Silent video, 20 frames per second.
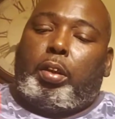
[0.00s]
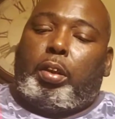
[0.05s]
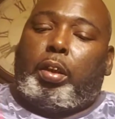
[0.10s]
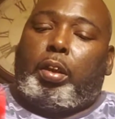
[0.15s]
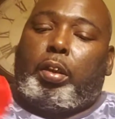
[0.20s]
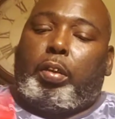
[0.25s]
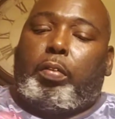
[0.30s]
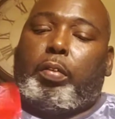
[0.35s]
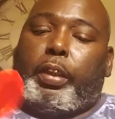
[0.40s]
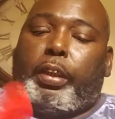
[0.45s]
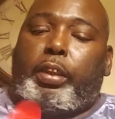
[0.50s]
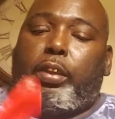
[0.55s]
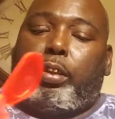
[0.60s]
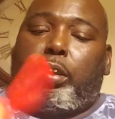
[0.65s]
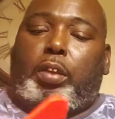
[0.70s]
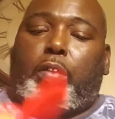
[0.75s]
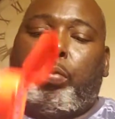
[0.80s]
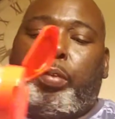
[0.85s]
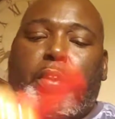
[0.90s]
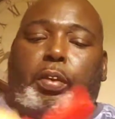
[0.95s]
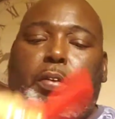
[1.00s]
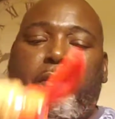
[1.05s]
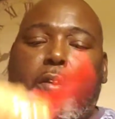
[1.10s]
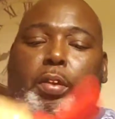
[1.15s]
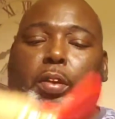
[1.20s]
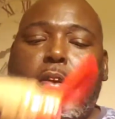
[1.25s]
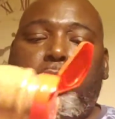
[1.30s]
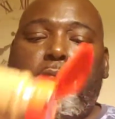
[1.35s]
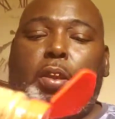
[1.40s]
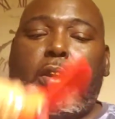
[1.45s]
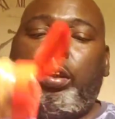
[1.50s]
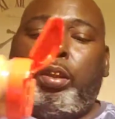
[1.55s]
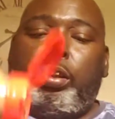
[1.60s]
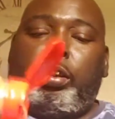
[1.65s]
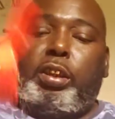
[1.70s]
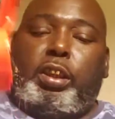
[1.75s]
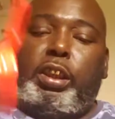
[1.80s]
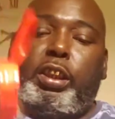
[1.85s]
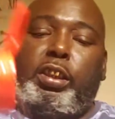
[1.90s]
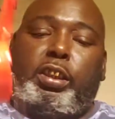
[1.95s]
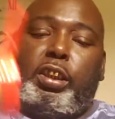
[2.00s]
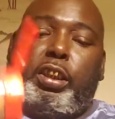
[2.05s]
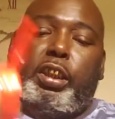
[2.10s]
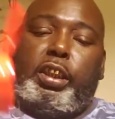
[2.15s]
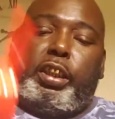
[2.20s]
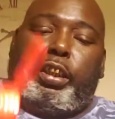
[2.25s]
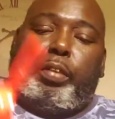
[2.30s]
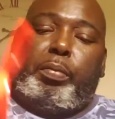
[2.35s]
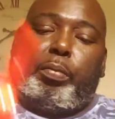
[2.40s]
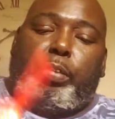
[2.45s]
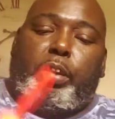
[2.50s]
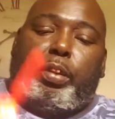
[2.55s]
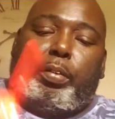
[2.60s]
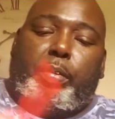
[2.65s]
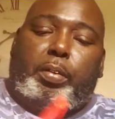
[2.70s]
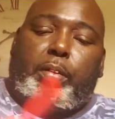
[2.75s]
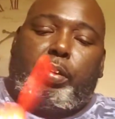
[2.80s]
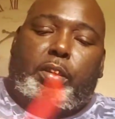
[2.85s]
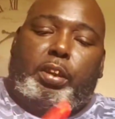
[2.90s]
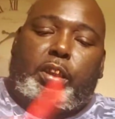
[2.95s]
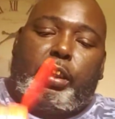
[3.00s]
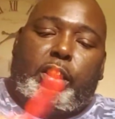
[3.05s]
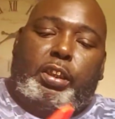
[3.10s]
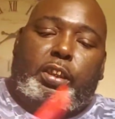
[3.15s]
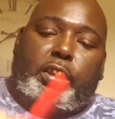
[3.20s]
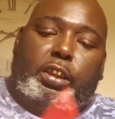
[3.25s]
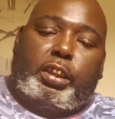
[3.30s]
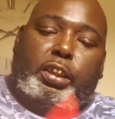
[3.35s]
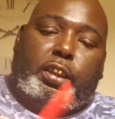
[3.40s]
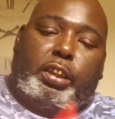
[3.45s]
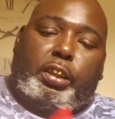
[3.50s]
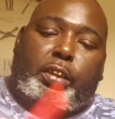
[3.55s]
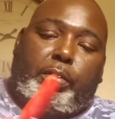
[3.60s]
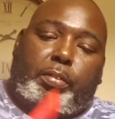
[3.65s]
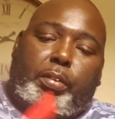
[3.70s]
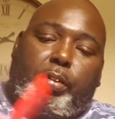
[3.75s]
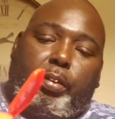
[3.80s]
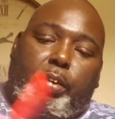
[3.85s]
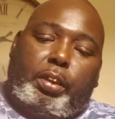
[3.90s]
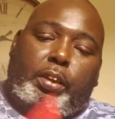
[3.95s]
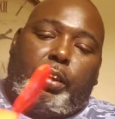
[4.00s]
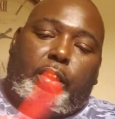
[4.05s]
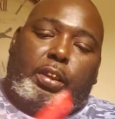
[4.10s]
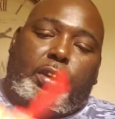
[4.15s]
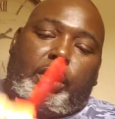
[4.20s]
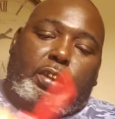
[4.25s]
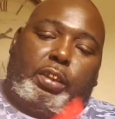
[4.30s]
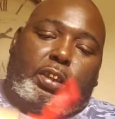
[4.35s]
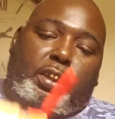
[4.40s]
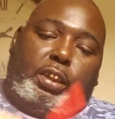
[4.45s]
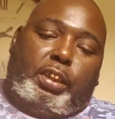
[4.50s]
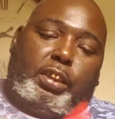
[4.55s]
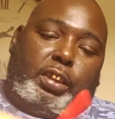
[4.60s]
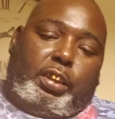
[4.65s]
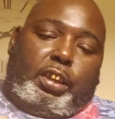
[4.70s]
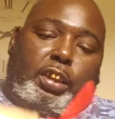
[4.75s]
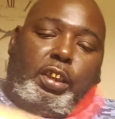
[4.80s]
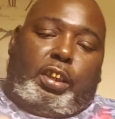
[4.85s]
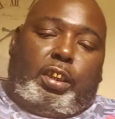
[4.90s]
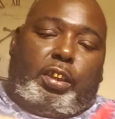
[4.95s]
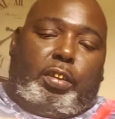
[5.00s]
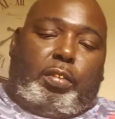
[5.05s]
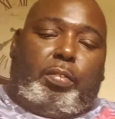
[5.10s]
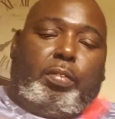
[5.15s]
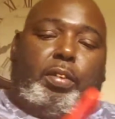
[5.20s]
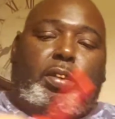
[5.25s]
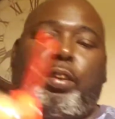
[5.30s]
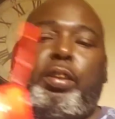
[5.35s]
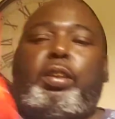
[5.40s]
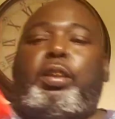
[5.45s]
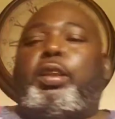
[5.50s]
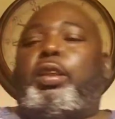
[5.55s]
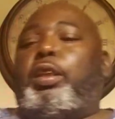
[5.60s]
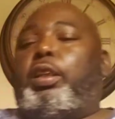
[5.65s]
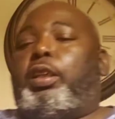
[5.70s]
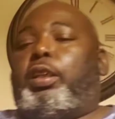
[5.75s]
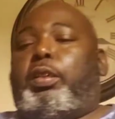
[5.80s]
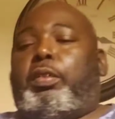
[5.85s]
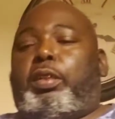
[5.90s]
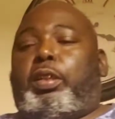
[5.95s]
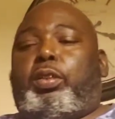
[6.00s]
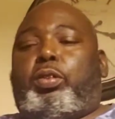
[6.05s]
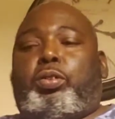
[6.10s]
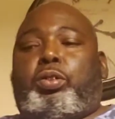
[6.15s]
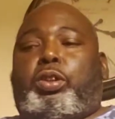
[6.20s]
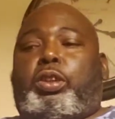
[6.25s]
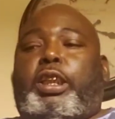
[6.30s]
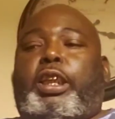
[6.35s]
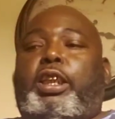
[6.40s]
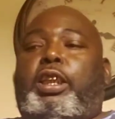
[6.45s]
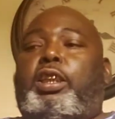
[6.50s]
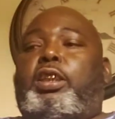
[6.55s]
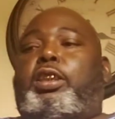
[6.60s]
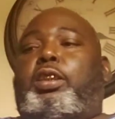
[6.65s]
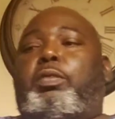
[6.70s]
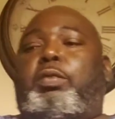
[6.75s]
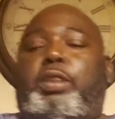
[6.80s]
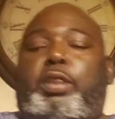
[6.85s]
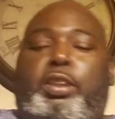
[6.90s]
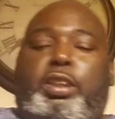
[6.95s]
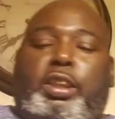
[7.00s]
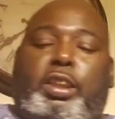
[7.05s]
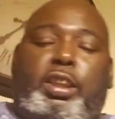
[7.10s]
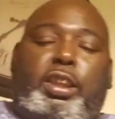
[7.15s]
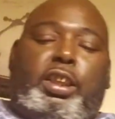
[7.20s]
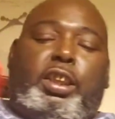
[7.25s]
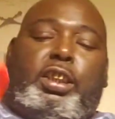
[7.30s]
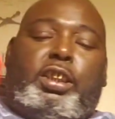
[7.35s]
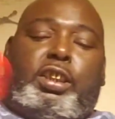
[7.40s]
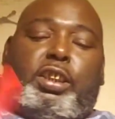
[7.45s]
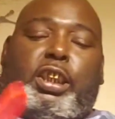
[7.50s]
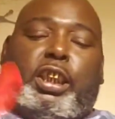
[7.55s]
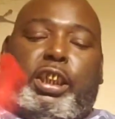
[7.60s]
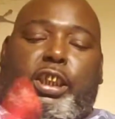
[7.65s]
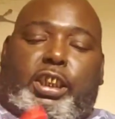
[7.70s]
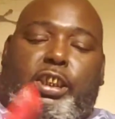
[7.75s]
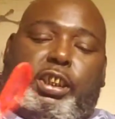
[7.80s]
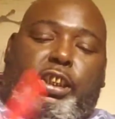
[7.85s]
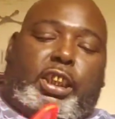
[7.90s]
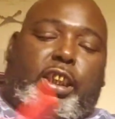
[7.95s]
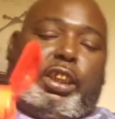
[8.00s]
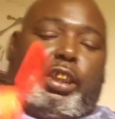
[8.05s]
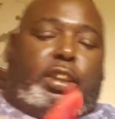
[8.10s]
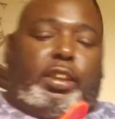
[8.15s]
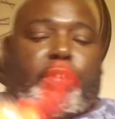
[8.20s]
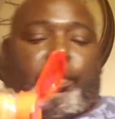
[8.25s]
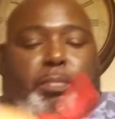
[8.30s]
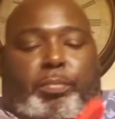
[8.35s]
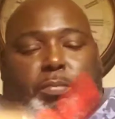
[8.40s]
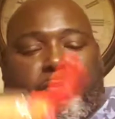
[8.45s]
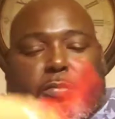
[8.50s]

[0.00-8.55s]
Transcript: All right, so we're seasoning them up, season it up, season it up. We're gonna shake it. What it say? Shake it, shake it.